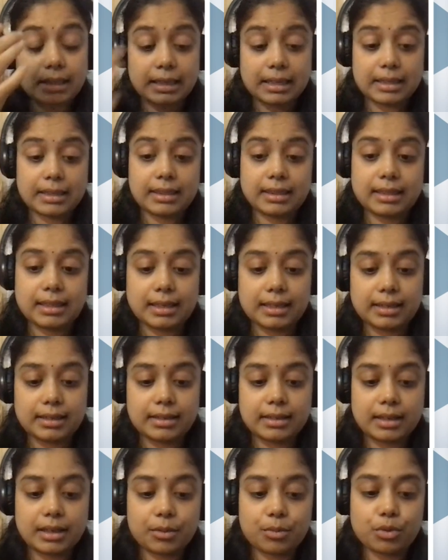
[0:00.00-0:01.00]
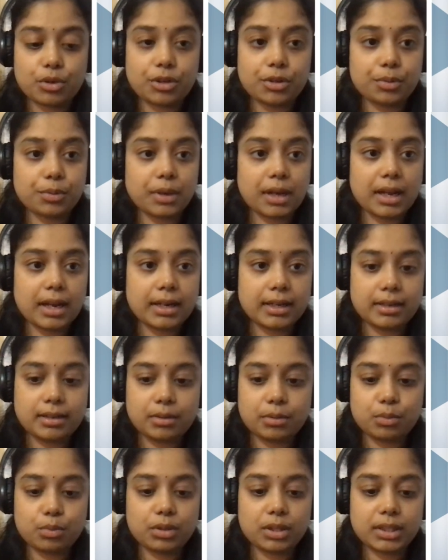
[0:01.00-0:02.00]
And then I want to add
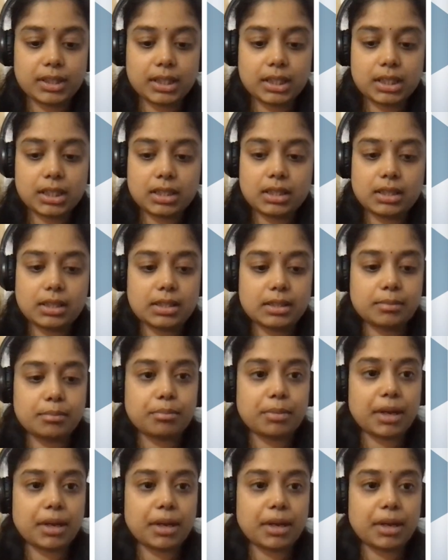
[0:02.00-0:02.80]
a vertical